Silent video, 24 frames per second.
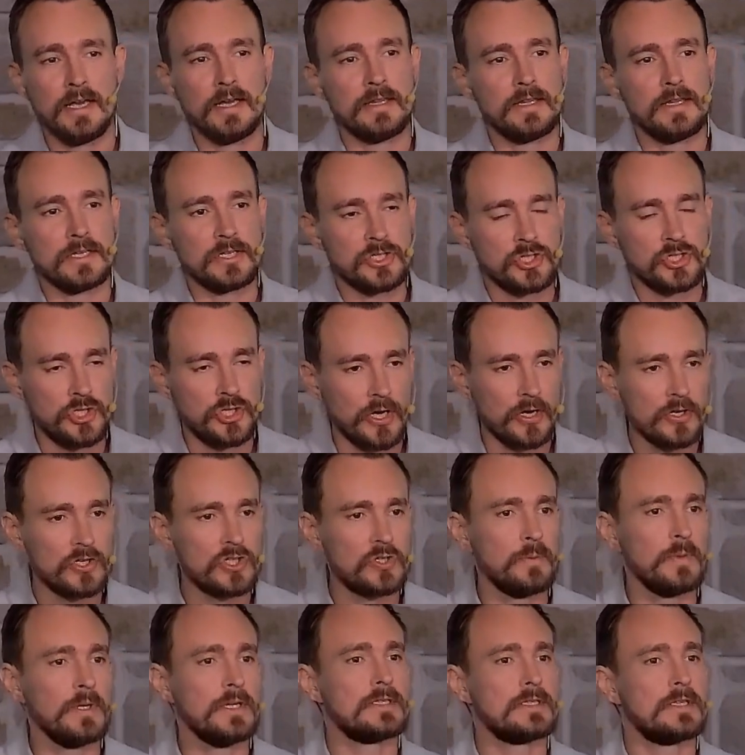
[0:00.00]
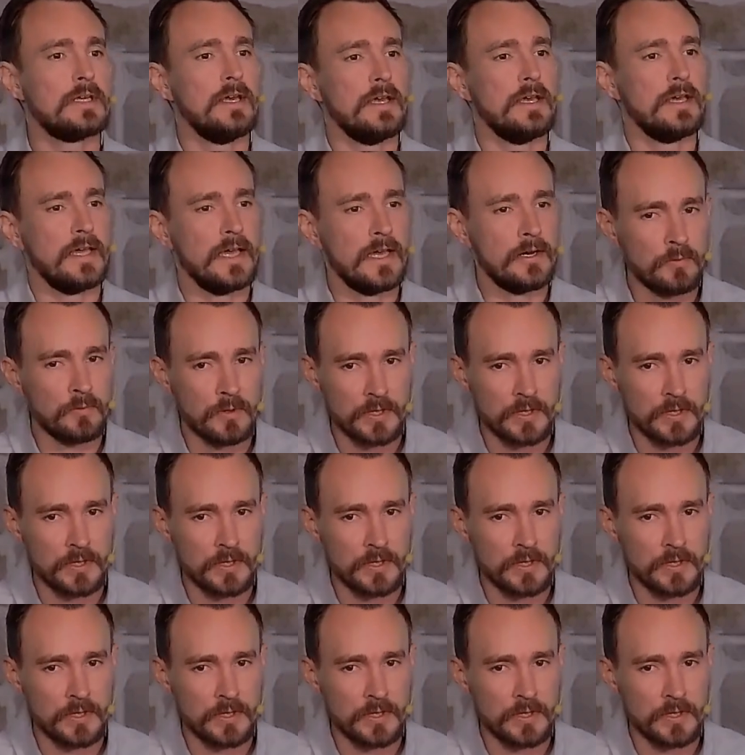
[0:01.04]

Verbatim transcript: that judgment and